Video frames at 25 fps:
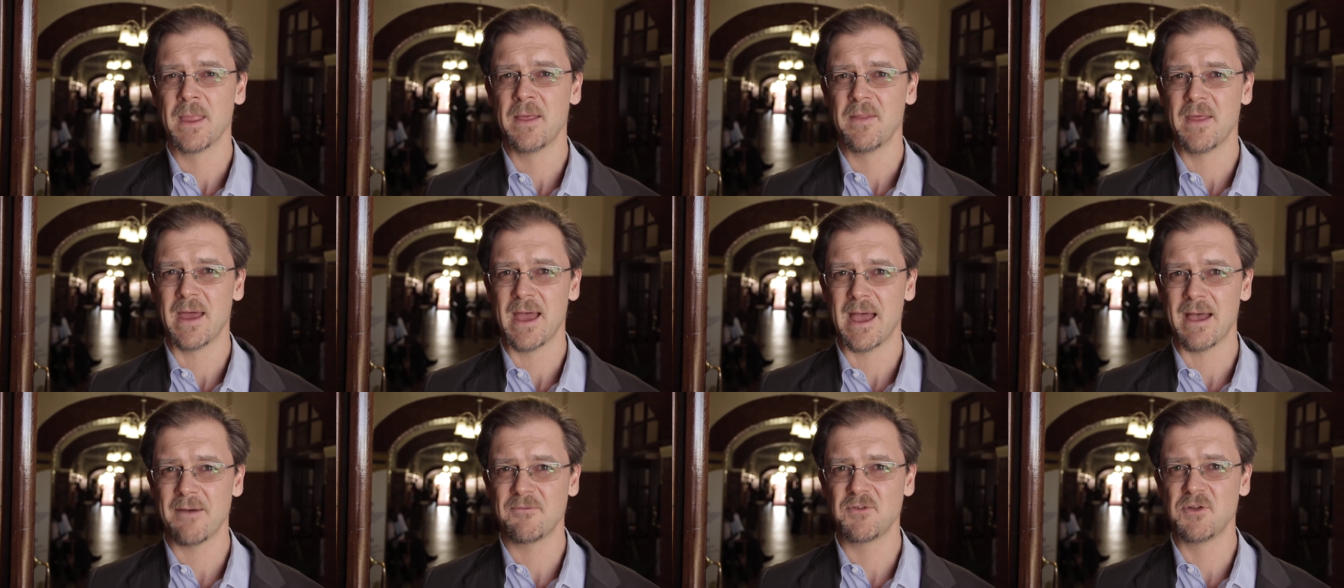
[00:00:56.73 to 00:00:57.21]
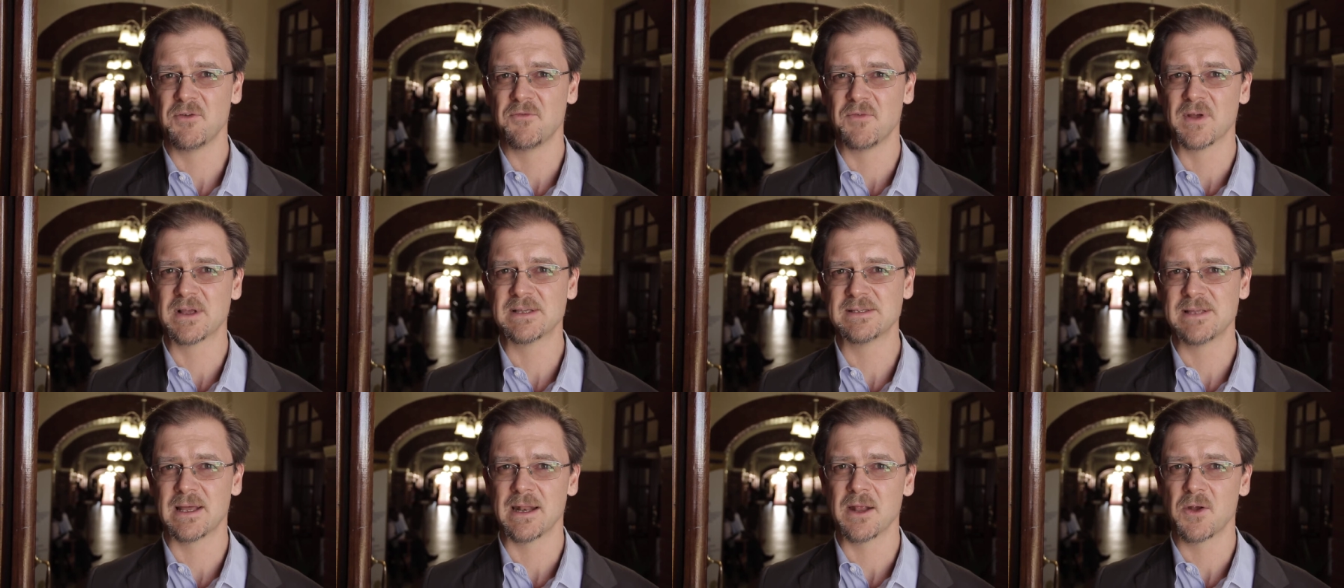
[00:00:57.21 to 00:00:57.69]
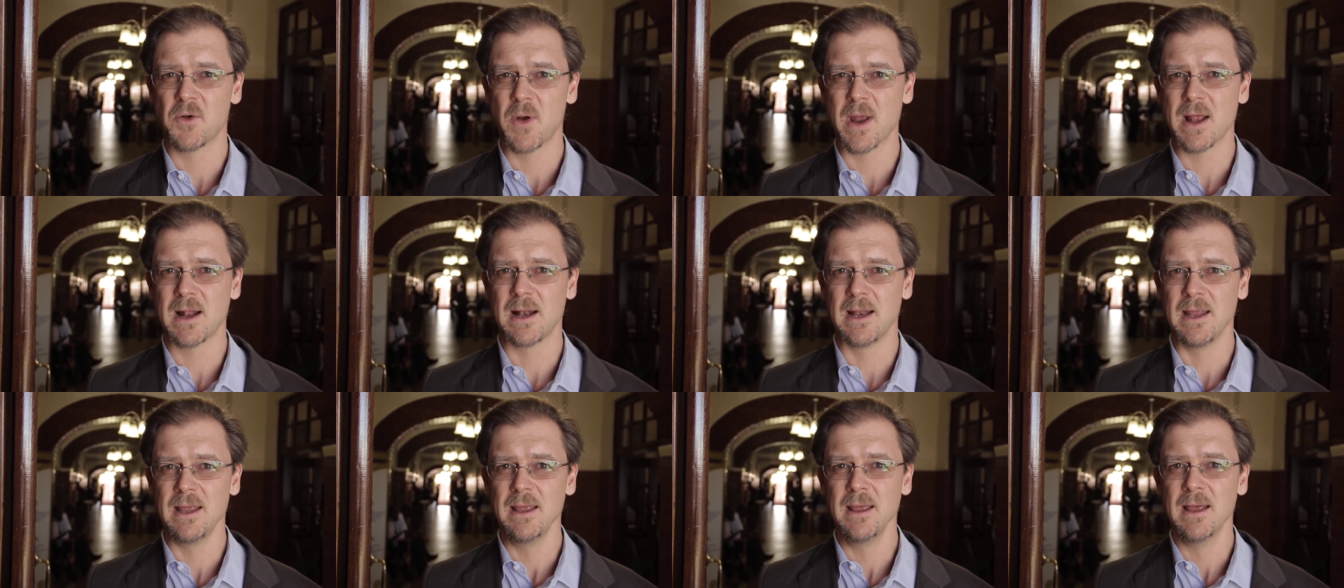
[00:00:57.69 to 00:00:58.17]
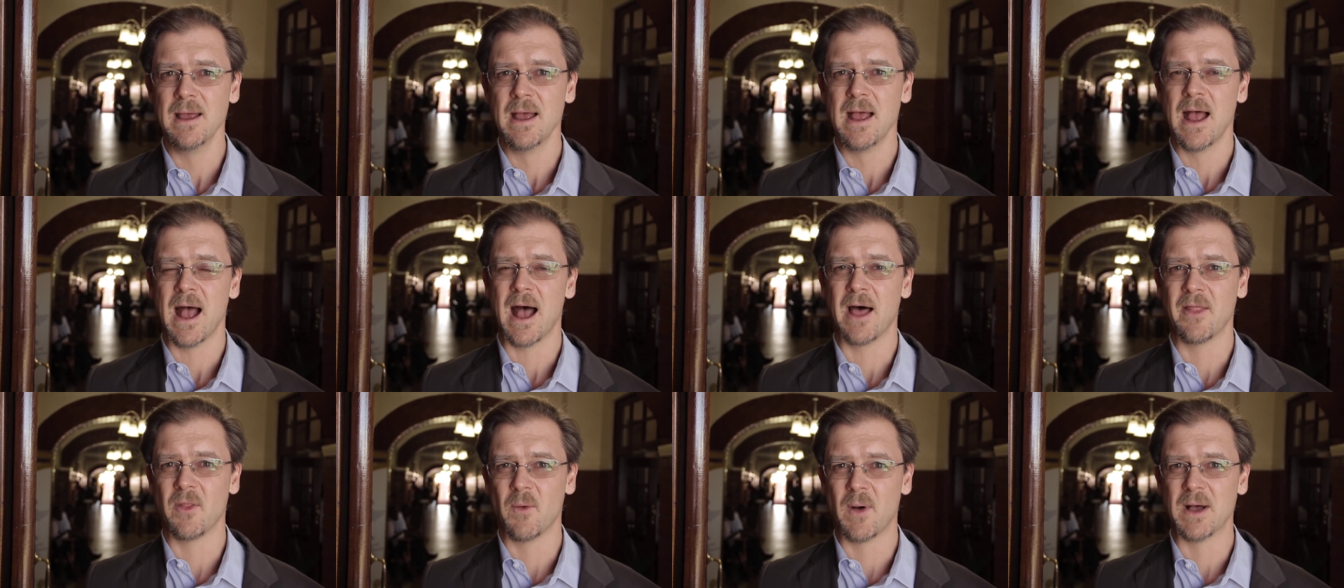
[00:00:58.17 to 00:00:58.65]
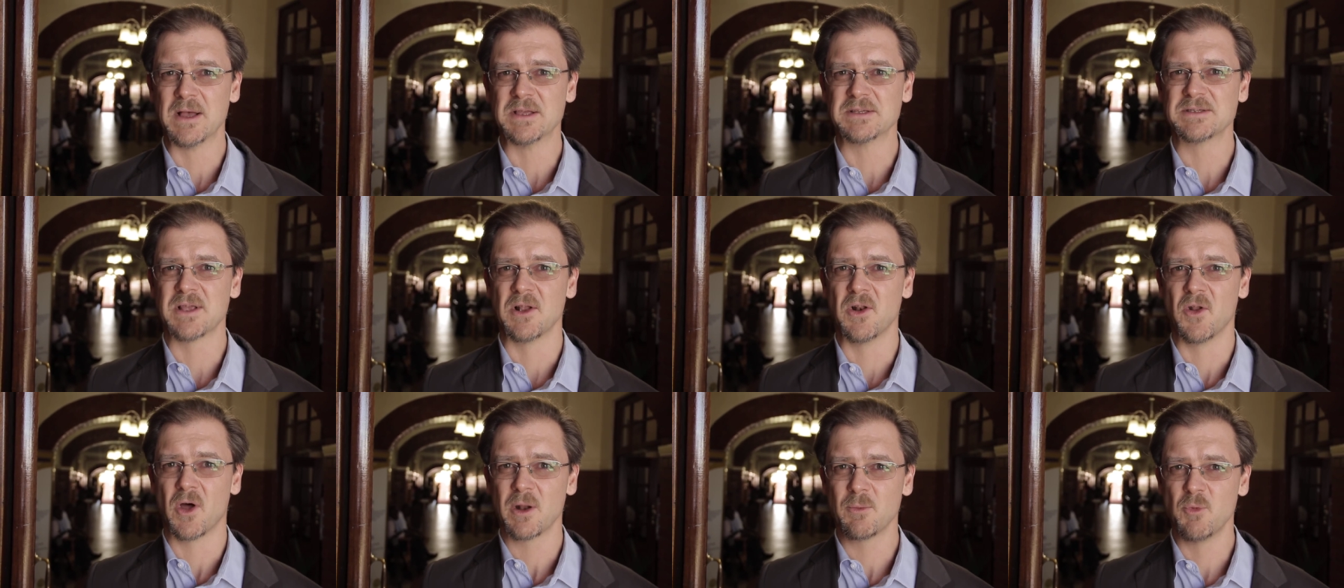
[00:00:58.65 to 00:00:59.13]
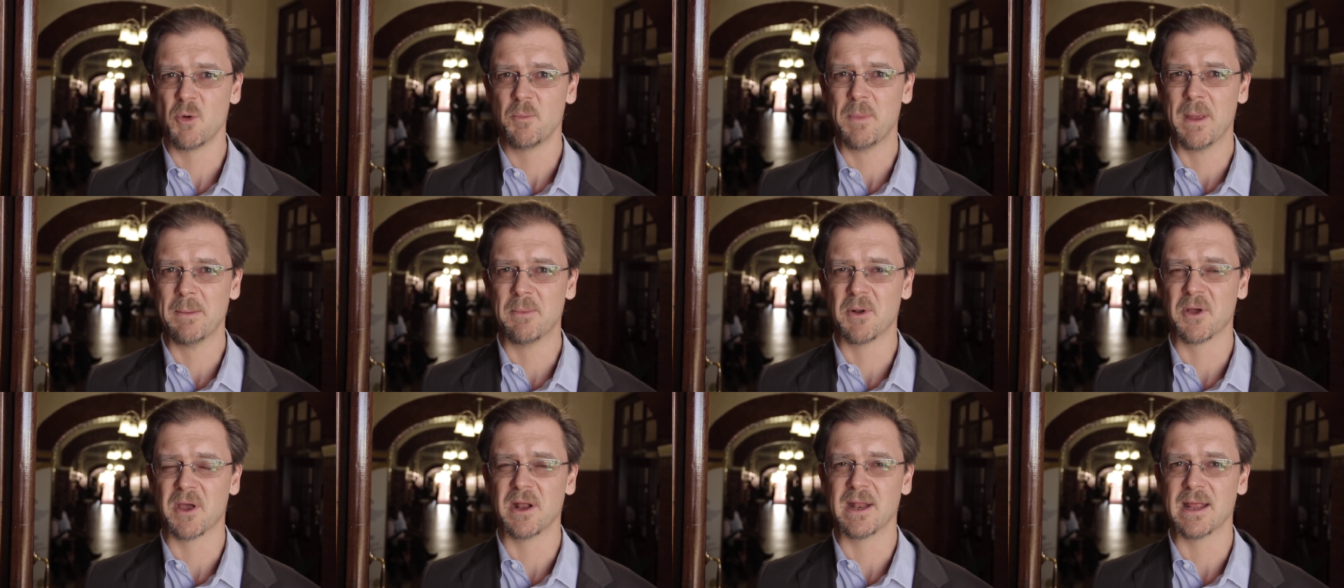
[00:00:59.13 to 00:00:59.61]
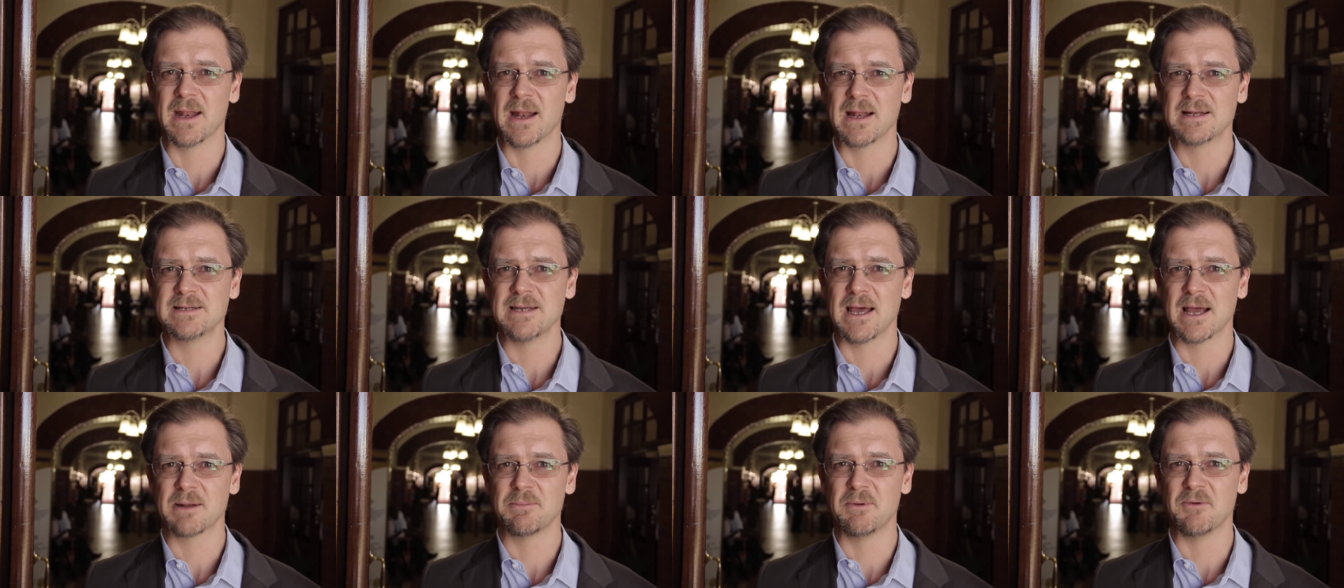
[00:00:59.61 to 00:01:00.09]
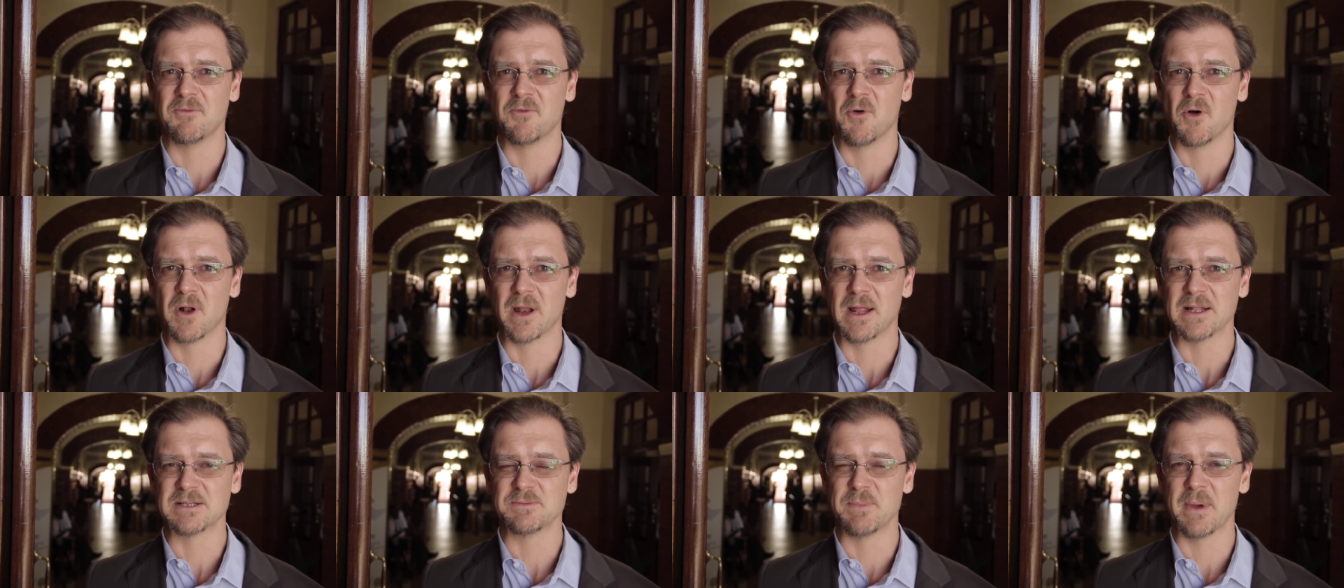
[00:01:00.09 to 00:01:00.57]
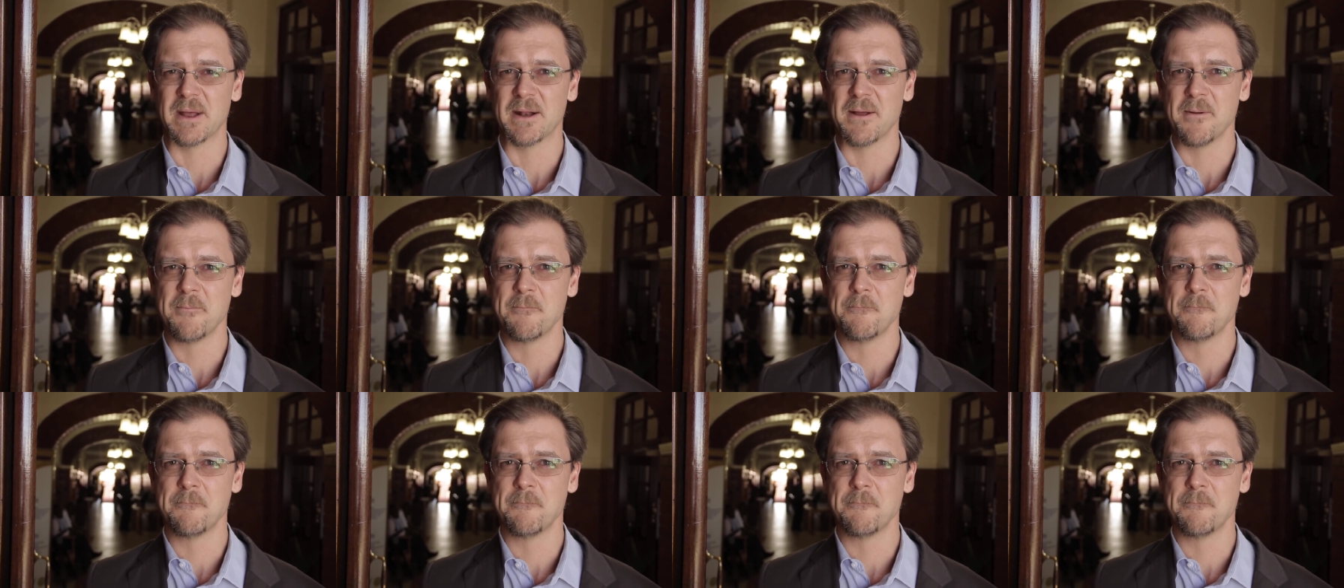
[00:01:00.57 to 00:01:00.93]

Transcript: They have to fix that quickly, otherwise, a lot more people are going to get attacked before it gets better.